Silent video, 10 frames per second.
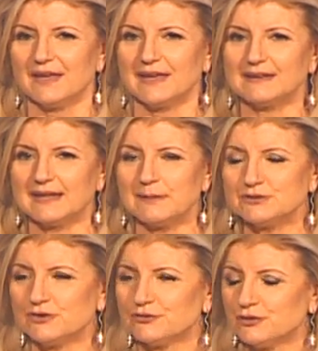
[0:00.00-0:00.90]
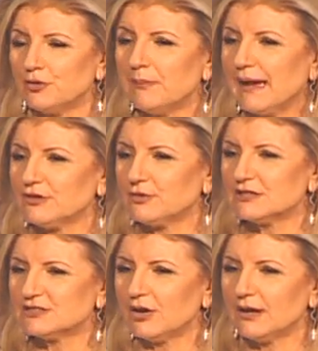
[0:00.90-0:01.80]
in terms of 2
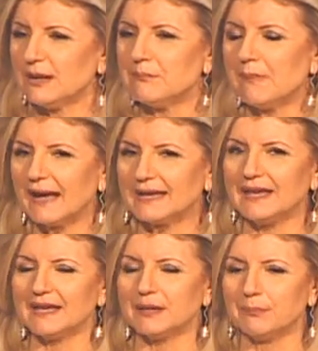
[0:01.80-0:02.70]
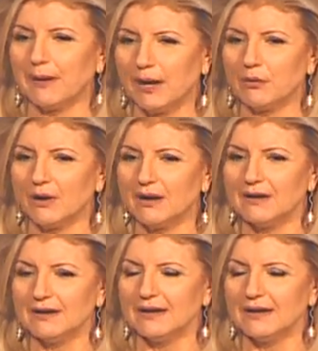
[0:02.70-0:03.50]
metrics only, money and power,